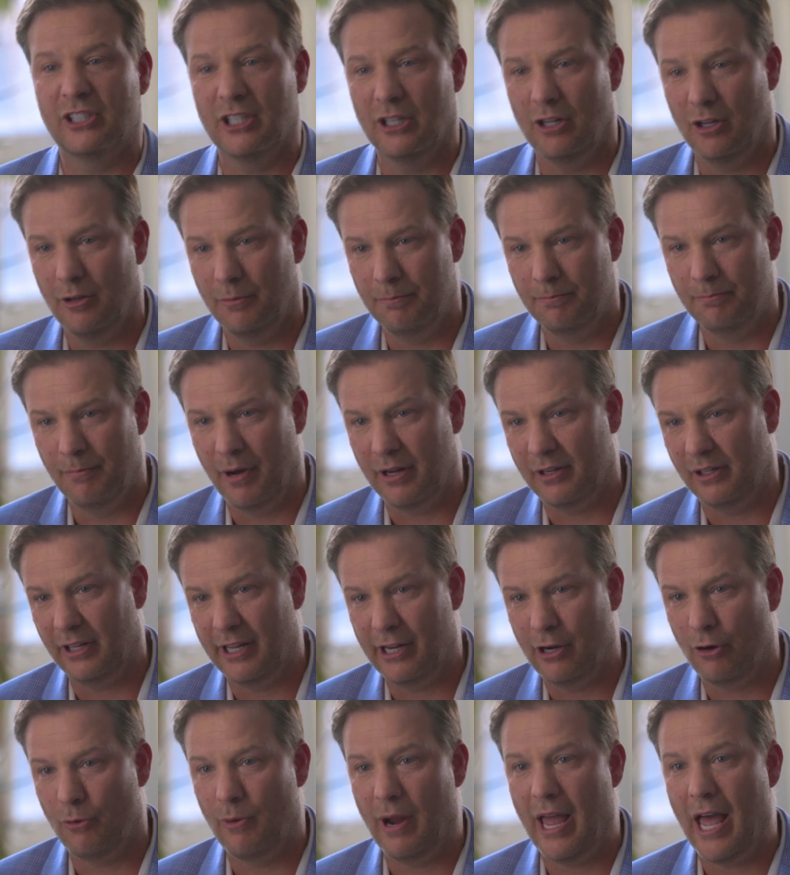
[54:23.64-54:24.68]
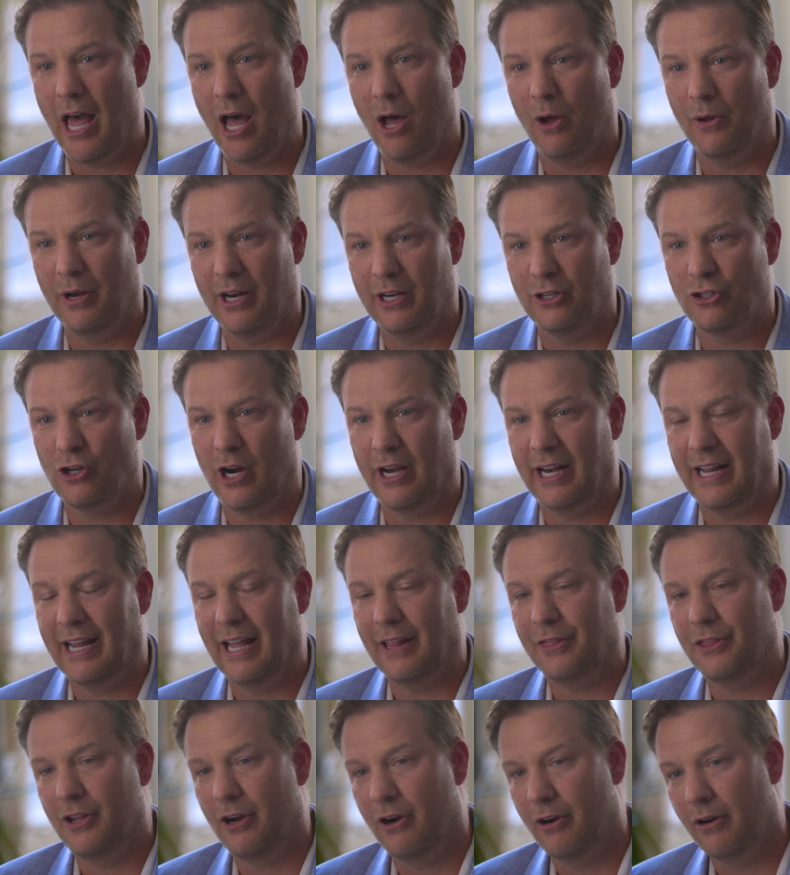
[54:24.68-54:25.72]
still muddling around and trying to
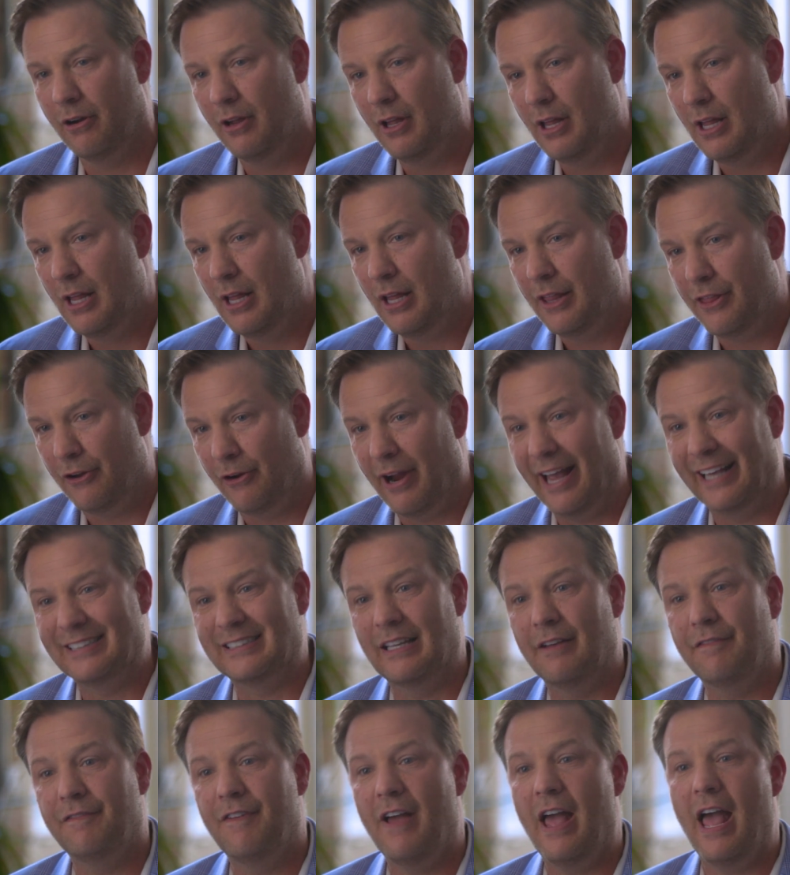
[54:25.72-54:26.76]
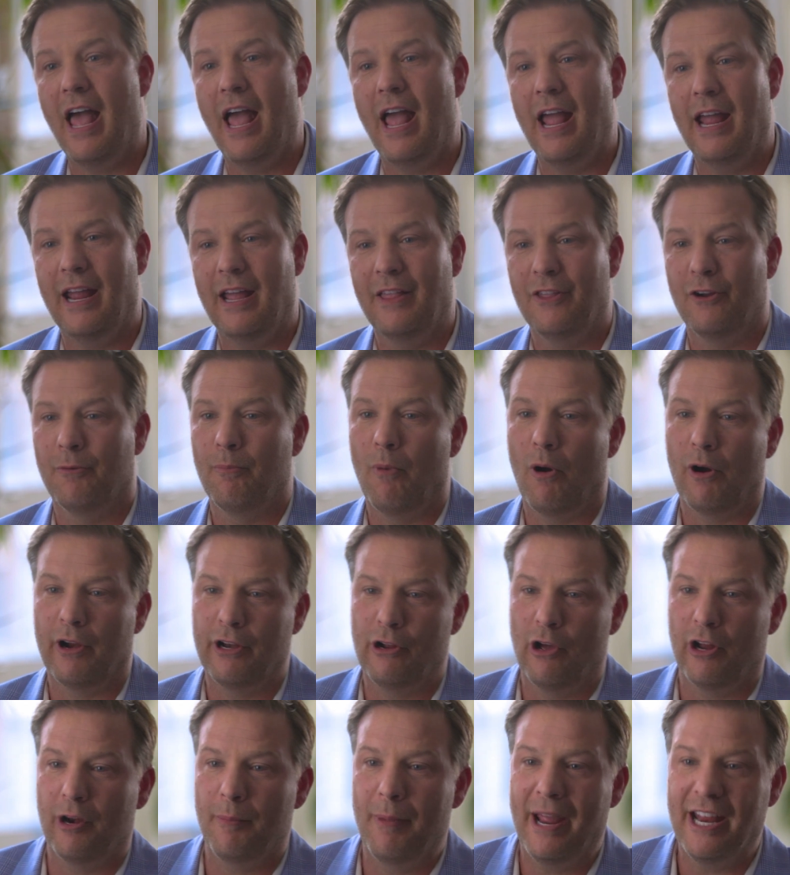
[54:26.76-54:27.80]
get their SFA and their
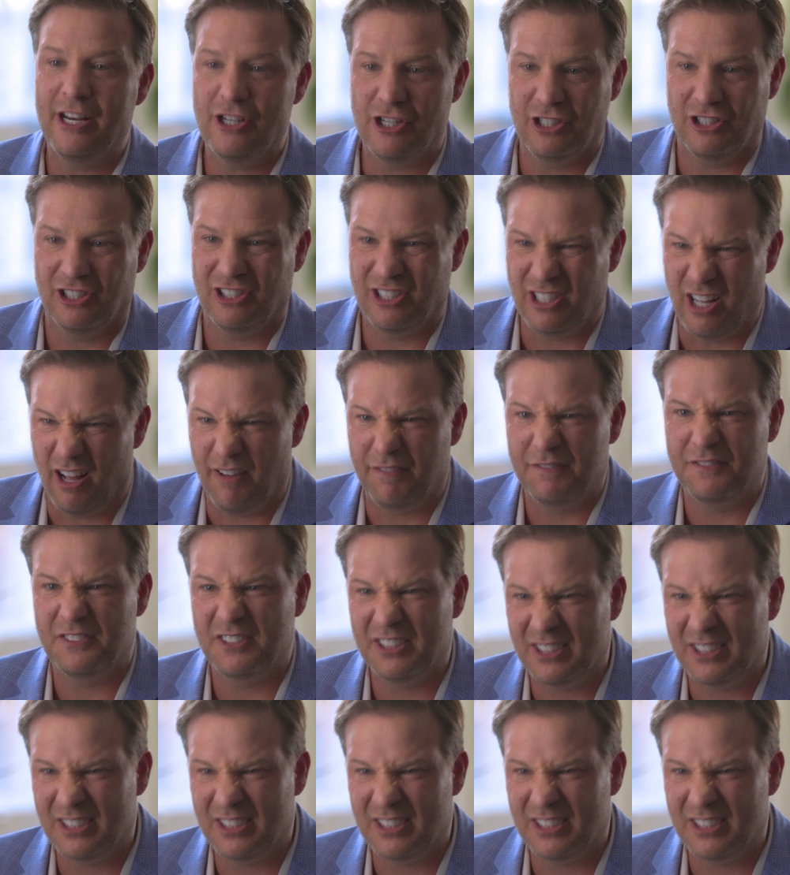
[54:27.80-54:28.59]
marketing automation stuff